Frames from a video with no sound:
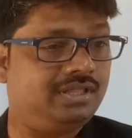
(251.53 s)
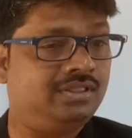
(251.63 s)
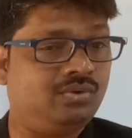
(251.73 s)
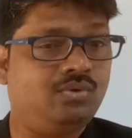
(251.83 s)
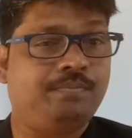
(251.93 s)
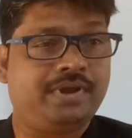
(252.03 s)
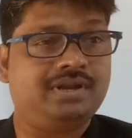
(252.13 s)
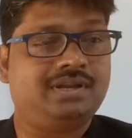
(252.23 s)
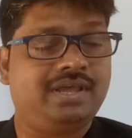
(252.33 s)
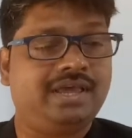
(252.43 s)
In
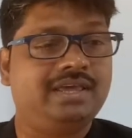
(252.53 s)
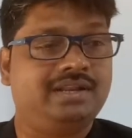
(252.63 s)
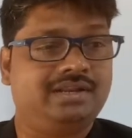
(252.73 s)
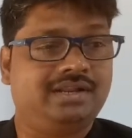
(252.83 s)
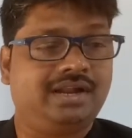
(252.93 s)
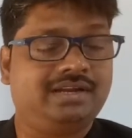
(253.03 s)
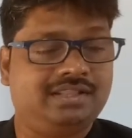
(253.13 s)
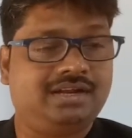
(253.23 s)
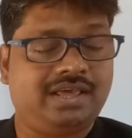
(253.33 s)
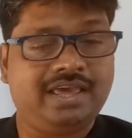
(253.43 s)
open air,
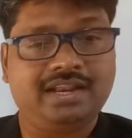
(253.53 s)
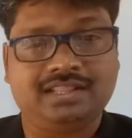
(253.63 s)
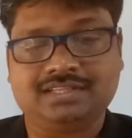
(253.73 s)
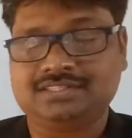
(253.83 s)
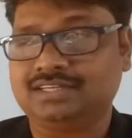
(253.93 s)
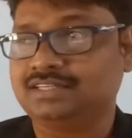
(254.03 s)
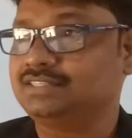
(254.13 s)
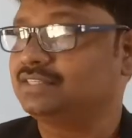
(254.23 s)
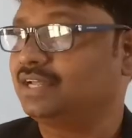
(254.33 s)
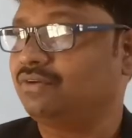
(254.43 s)
right? That air, in the
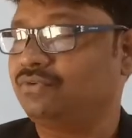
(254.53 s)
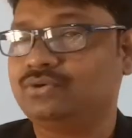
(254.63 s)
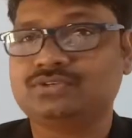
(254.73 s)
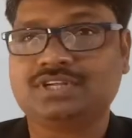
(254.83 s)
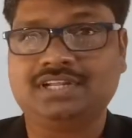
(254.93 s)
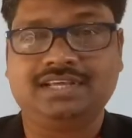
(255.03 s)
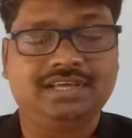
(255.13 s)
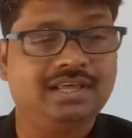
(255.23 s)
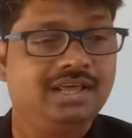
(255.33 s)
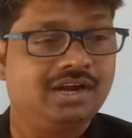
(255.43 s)
sense, we
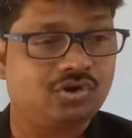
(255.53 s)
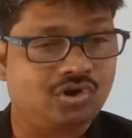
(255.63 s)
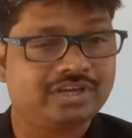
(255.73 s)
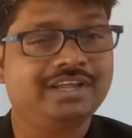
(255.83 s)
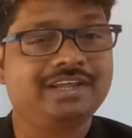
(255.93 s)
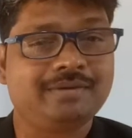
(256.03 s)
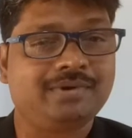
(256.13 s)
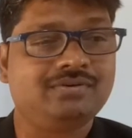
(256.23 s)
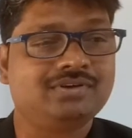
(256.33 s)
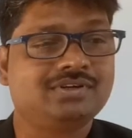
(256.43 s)
usually talking
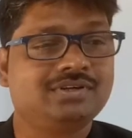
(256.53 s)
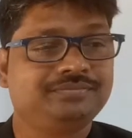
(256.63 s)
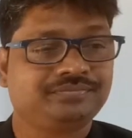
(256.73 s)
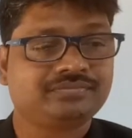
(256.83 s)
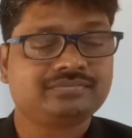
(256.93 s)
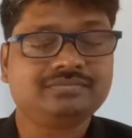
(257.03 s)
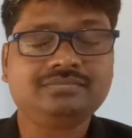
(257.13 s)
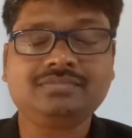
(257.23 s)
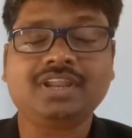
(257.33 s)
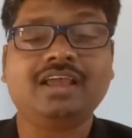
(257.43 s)
about.
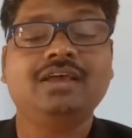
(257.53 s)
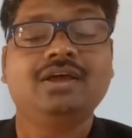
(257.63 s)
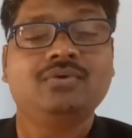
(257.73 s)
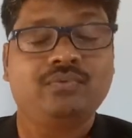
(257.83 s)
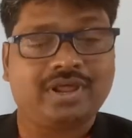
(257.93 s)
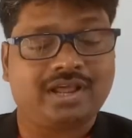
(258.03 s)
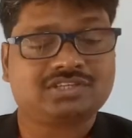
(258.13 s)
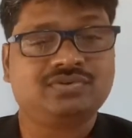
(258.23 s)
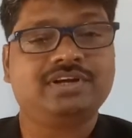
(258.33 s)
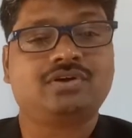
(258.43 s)
We are
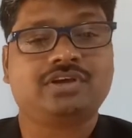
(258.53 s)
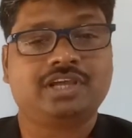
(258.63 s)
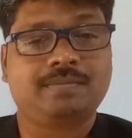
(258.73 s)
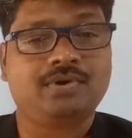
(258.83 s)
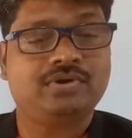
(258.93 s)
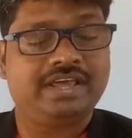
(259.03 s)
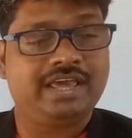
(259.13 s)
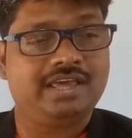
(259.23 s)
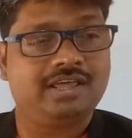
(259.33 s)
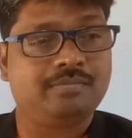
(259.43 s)
actually talking about
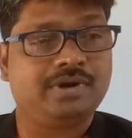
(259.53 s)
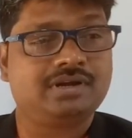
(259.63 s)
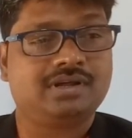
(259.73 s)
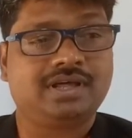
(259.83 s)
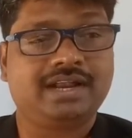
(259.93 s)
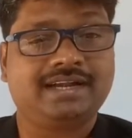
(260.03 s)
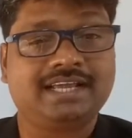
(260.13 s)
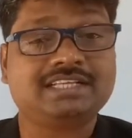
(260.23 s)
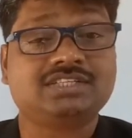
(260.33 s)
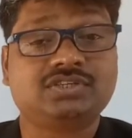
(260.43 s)
air, but
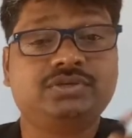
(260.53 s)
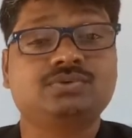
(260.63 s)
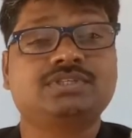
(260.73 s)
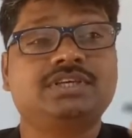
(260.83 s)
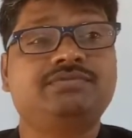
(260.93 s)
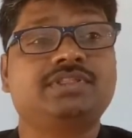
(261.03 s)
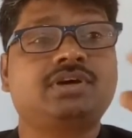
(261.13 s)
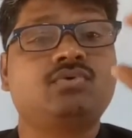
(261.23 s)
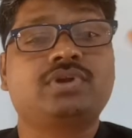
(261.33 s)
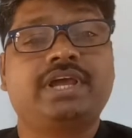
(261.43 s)
dust you see
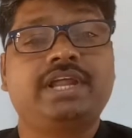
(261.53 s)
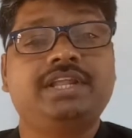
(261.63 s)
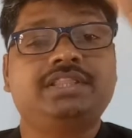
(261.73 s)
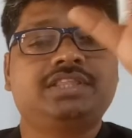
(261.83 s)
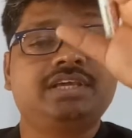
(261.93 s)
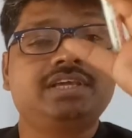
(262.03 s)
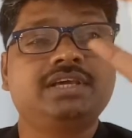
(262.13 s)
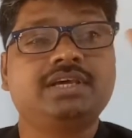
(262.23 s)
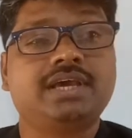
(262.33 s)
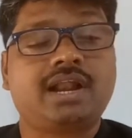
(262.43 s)
without
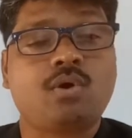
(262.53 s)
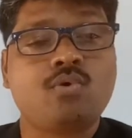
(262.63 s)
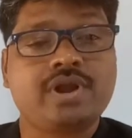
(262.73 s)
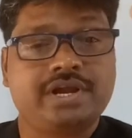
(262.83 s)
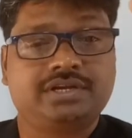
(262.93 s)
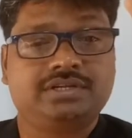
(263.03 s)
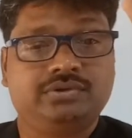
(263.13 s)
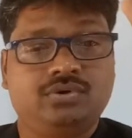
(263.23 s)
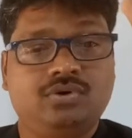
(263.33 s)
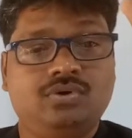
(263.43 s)
anything around it.
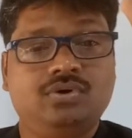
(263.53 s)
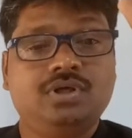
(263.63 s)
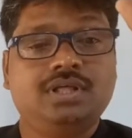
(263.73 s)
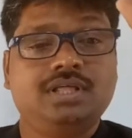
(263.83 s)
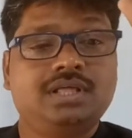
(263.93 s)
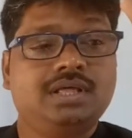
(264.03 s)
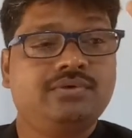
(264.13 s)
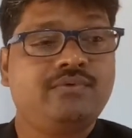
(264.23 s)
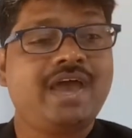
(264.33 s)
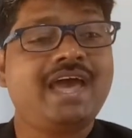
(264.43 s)
You know,
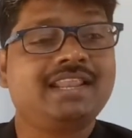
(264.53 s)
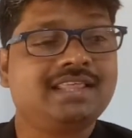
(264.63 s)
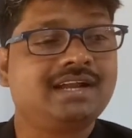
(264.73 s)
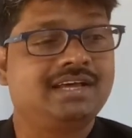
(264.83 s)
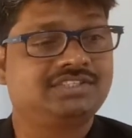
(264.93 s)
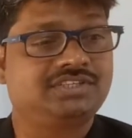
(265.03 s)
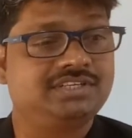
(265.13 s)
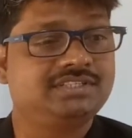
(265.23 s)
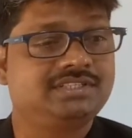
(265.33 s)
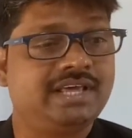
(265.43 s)
where the dust
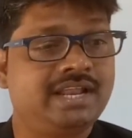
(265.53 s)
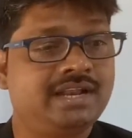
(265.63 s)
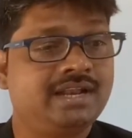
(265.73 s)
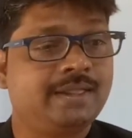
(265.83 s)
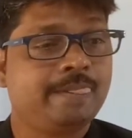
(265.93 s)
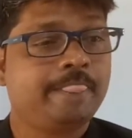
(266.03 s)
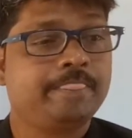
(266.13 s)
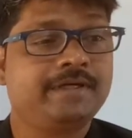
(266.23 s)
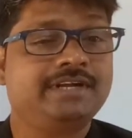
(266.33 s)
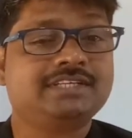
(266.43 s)
is, then
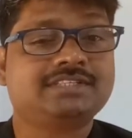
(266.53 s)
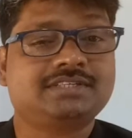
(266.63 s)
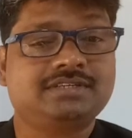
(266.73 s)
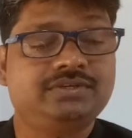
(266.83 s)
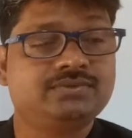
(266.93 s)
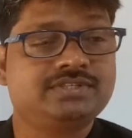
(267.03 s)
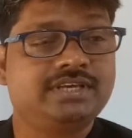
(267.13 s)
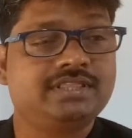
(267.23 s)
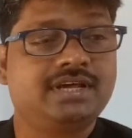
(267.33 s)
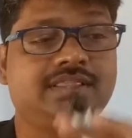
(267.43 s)
the dust, you
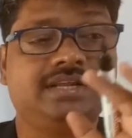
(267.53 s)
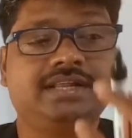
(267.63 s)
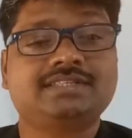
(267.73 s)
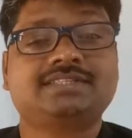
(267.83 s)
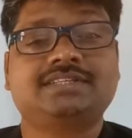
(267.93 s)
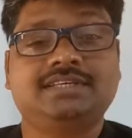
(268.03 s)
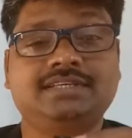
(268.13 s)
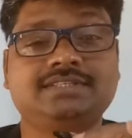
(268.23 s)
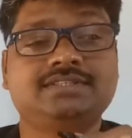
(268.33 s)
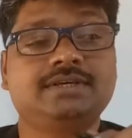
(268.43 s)
say that the dust
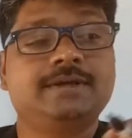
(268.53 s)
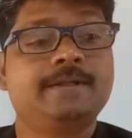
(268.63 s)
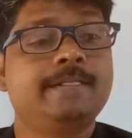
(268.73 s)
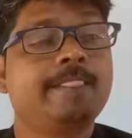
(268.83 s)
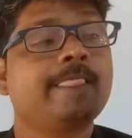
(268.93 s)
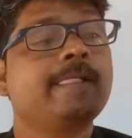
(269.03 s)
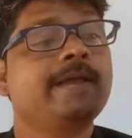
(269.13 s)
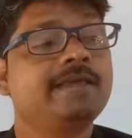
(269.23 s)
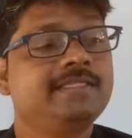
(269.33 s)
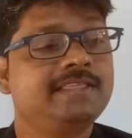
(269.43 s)
is
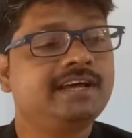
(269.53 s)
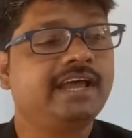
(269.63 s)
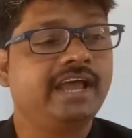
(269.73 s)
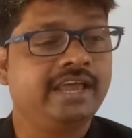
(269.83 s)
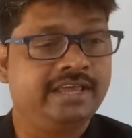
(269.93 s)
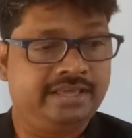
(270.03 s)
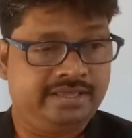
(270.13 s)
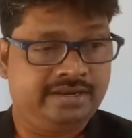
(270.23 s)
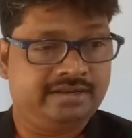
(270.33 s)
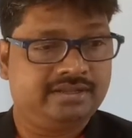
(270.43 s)
in the
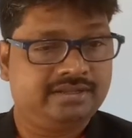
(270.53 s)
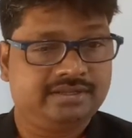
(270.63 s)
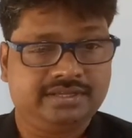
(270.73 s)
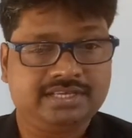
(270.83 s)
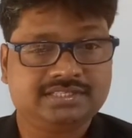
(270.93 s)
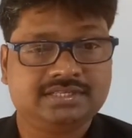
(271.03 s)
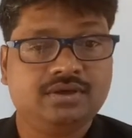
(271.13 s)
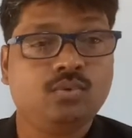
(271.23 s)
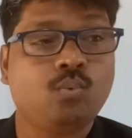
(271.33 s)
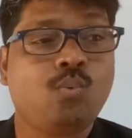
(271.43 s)
air. Yes?
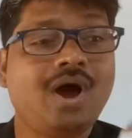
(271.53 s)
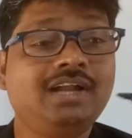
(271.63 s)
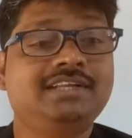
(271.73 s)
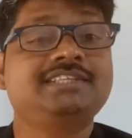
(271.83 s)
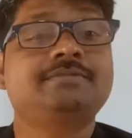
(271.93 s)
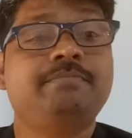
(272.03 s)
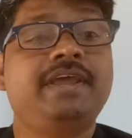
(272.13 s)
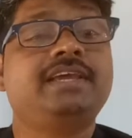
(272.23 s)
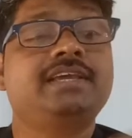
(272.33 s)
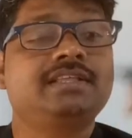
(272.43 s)
What is
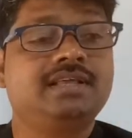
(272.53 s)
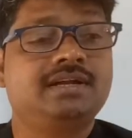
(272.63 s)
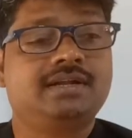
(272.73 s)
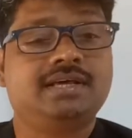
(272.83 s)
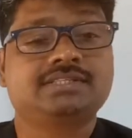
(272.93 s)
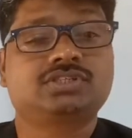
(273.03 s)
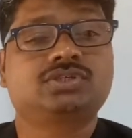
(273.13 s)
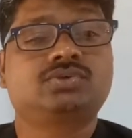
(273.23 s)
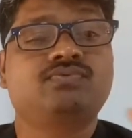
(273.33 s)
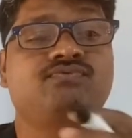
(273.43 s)
making that
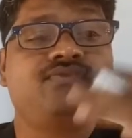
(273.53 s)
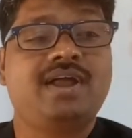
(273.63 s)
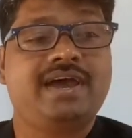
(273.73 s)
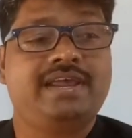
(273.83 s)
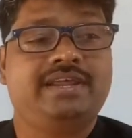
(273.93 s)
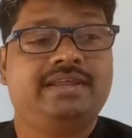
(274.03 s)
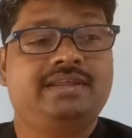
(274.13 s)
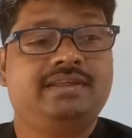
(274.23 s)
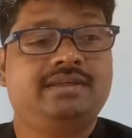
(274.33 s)
dust to fly?